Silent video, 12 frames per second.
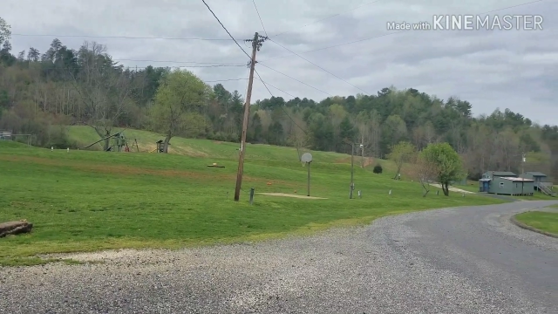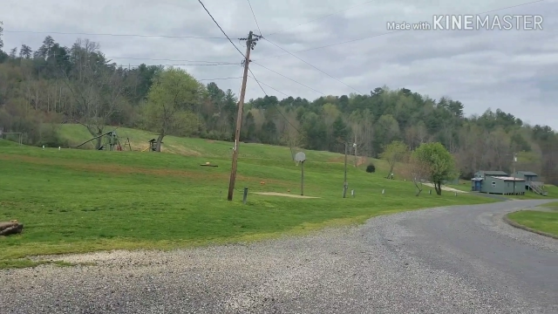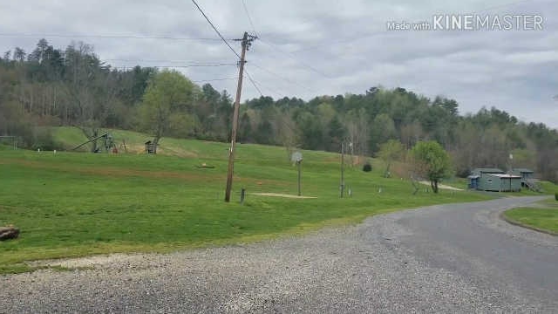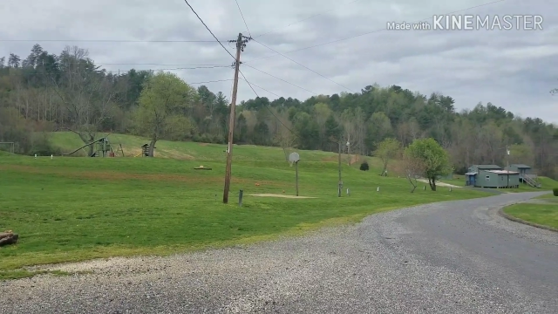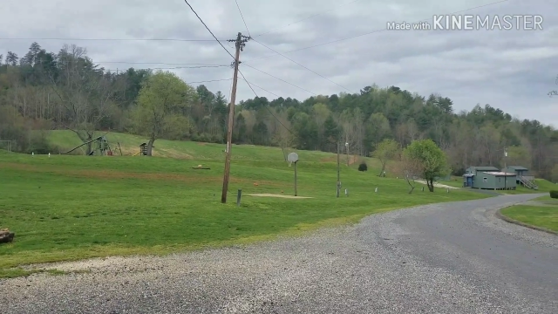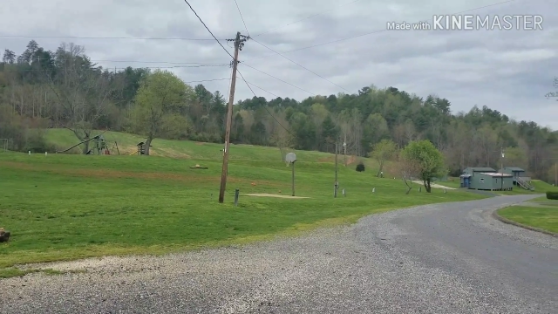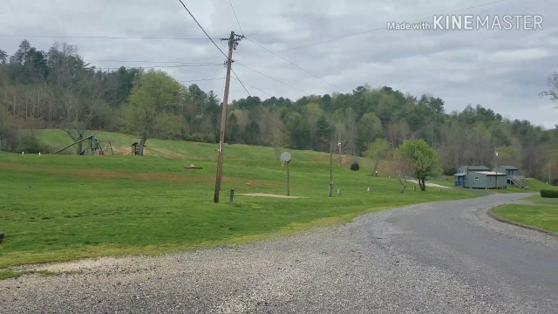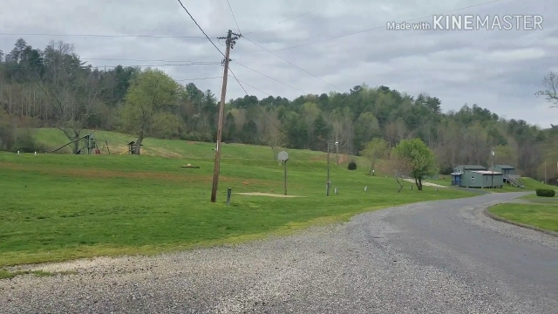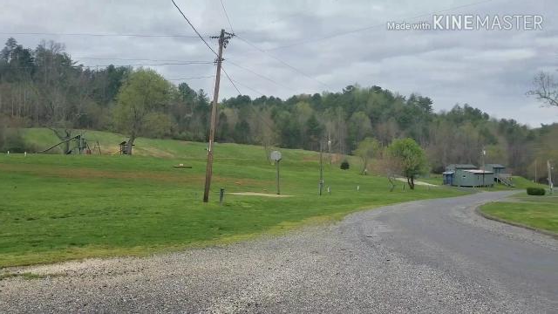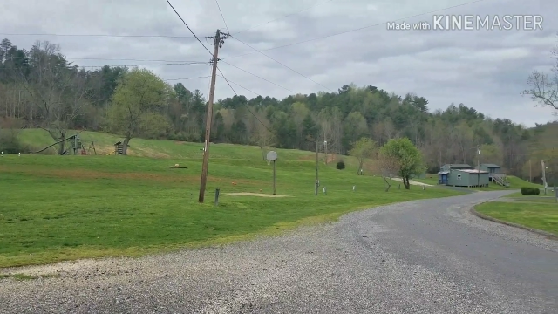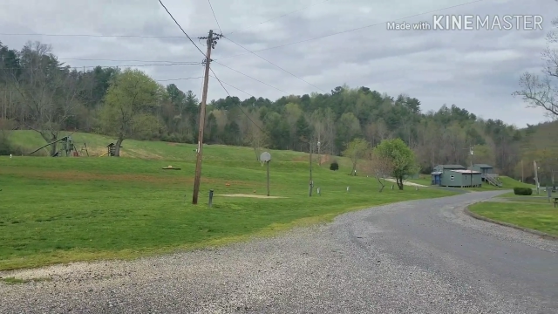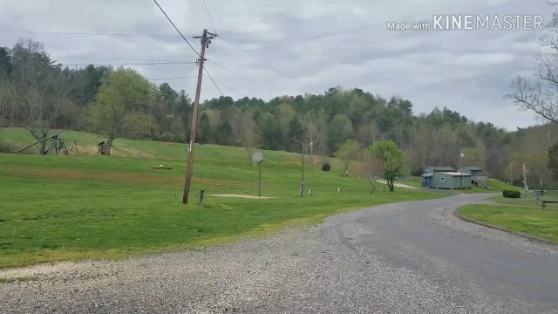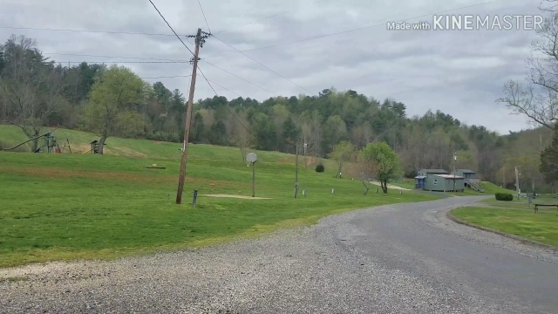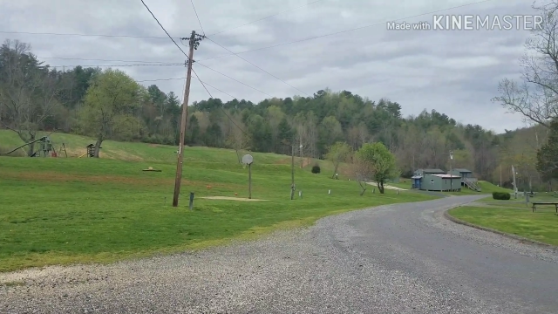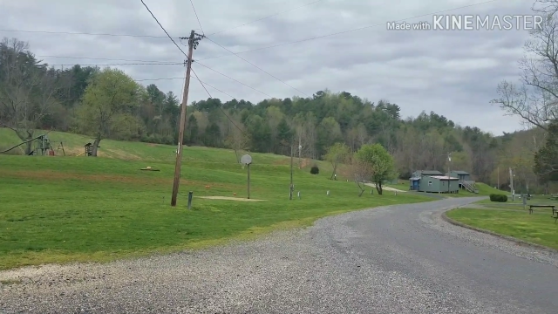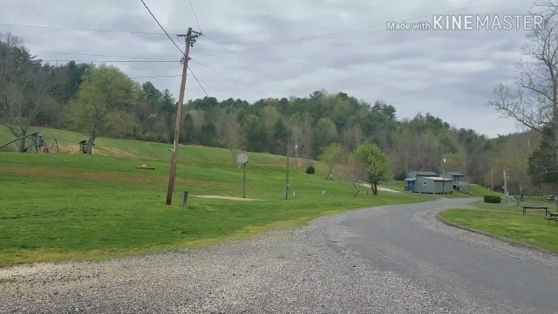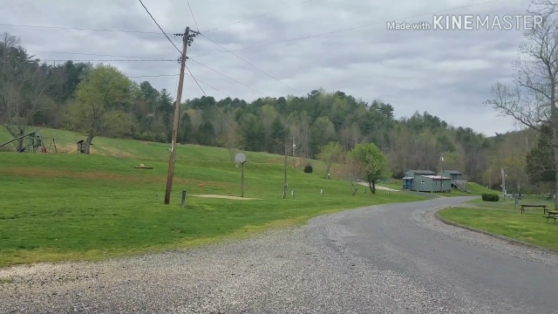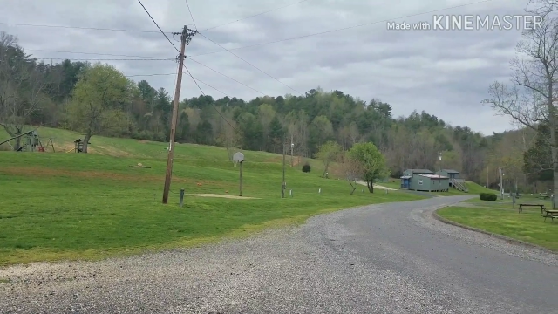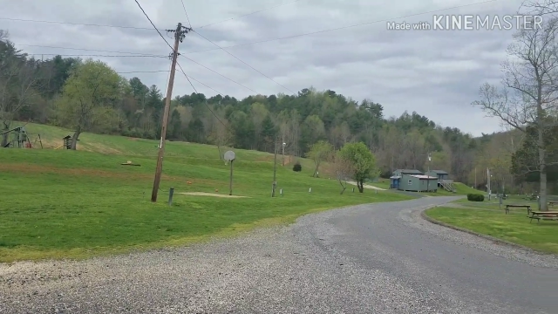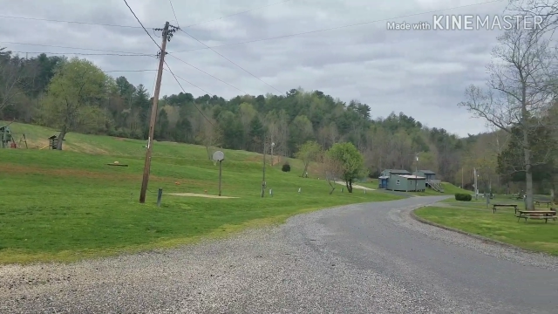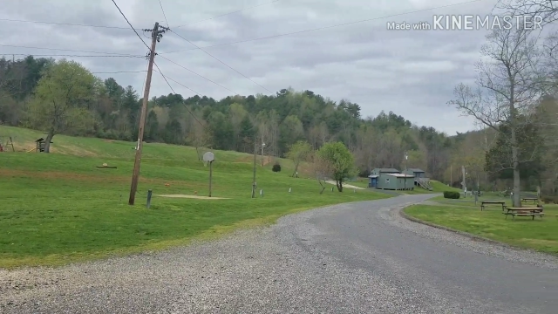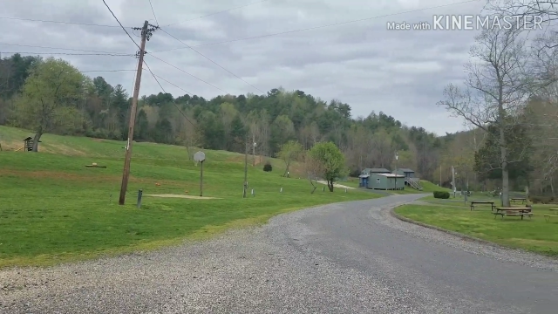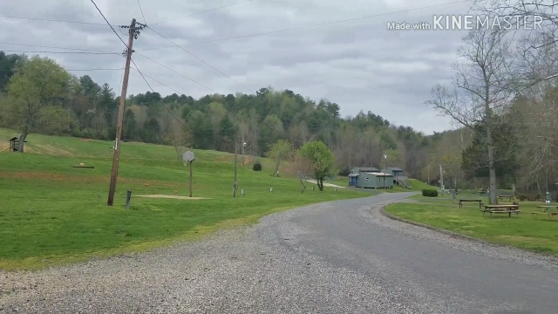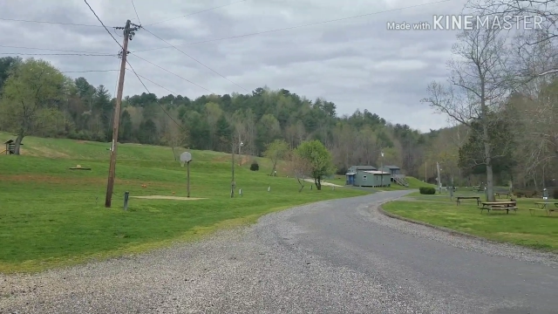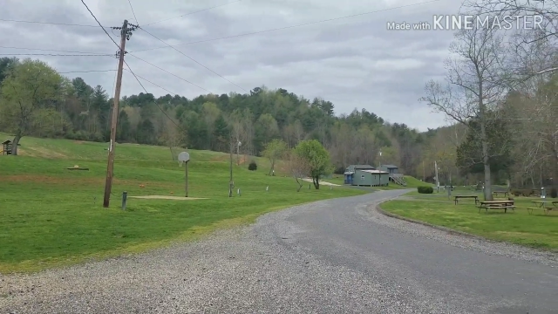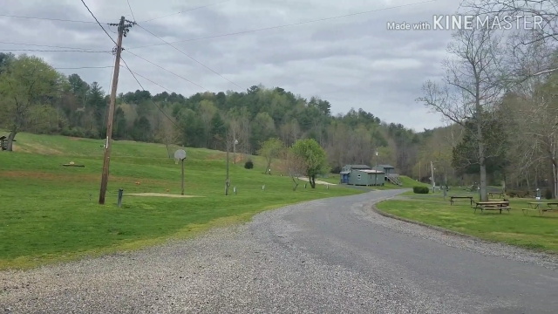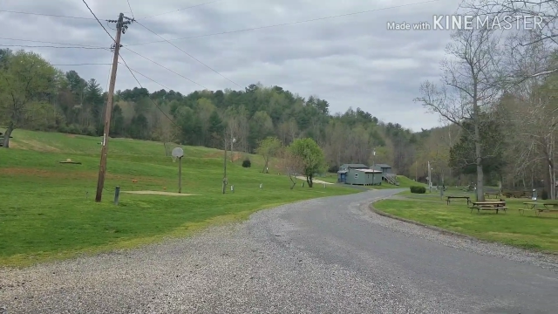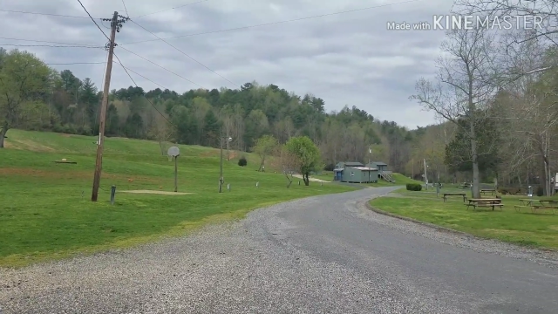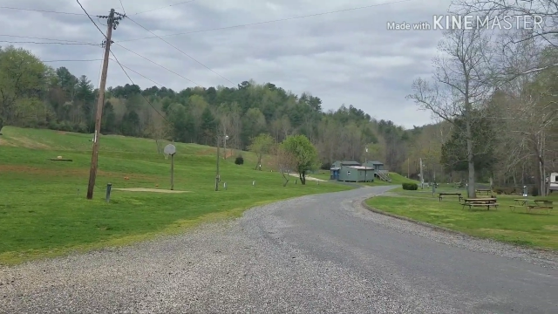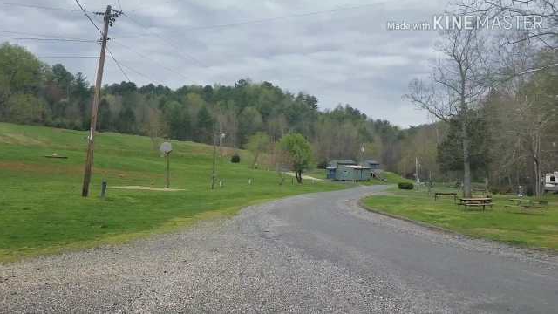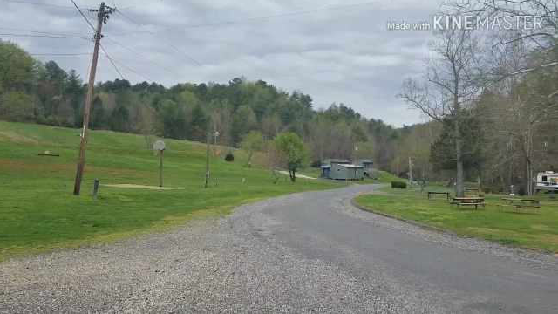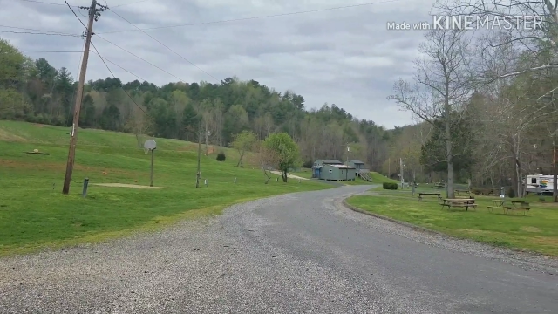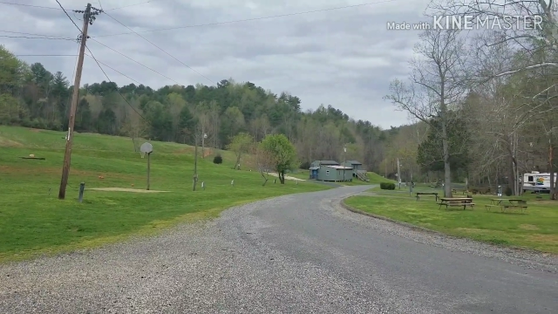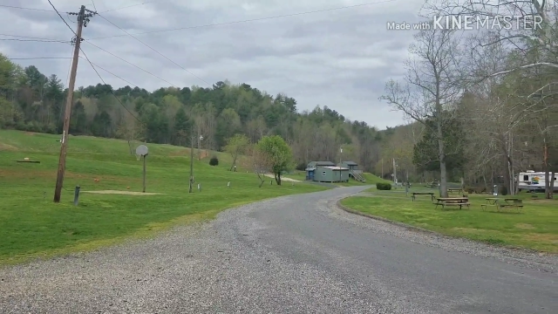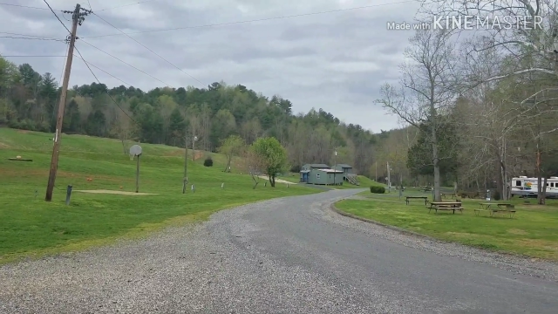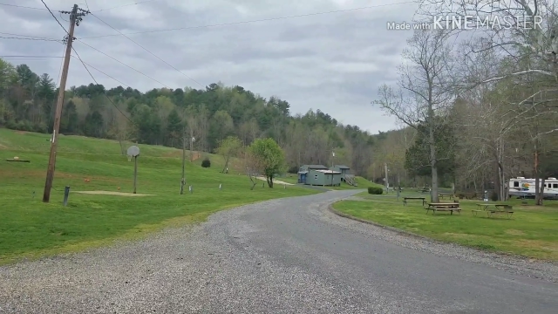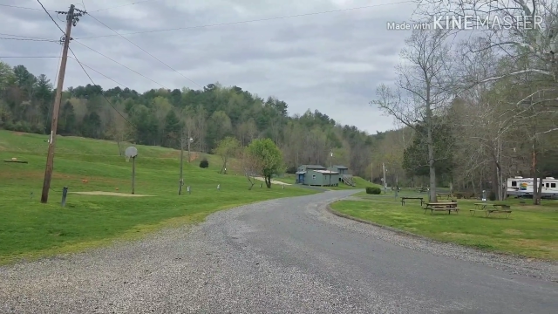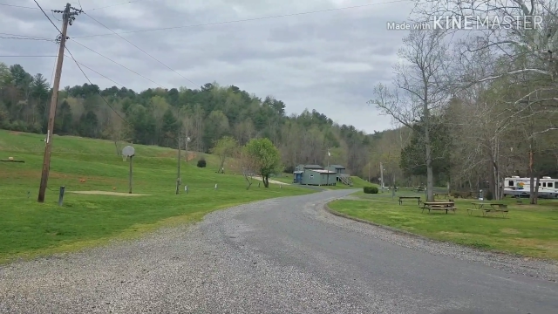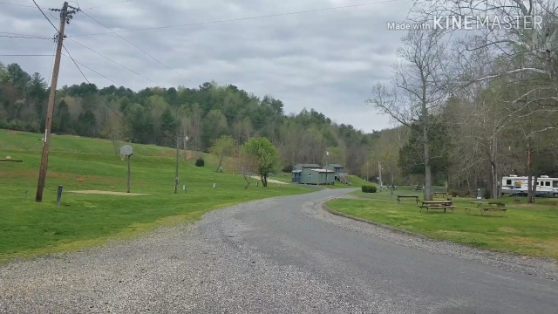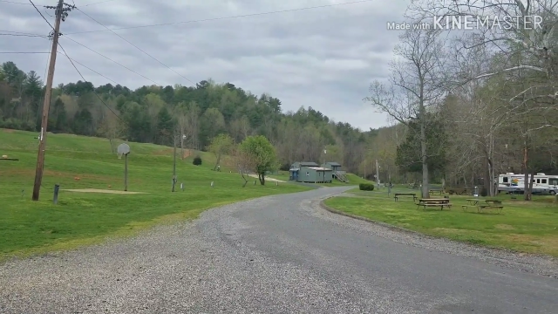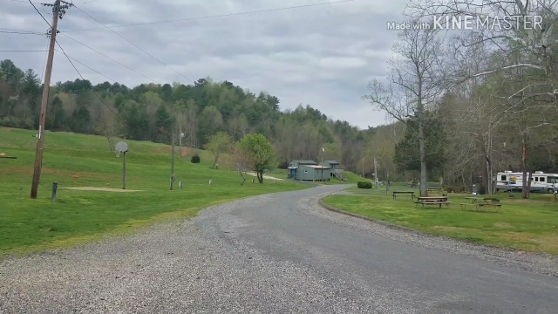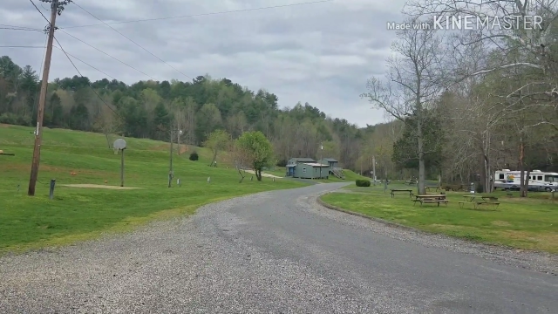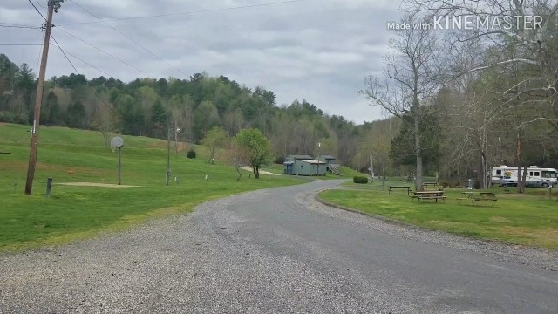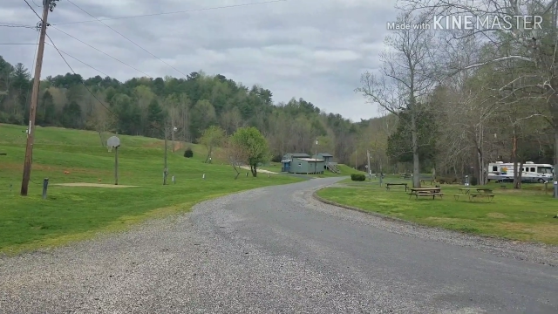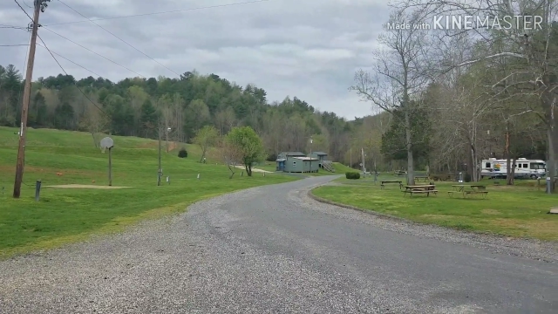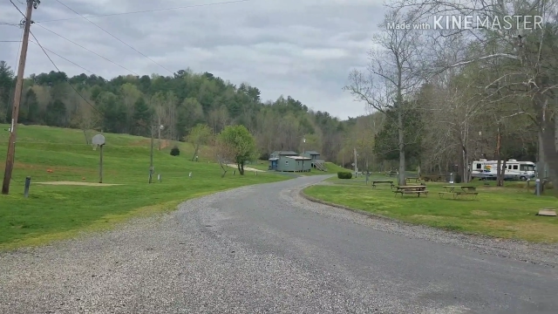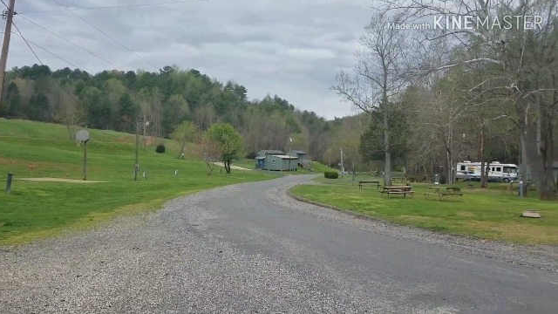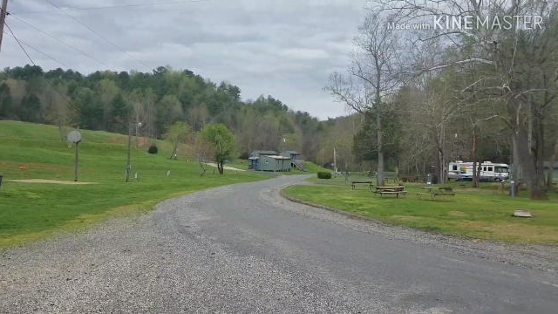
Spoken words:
(no speaker visible)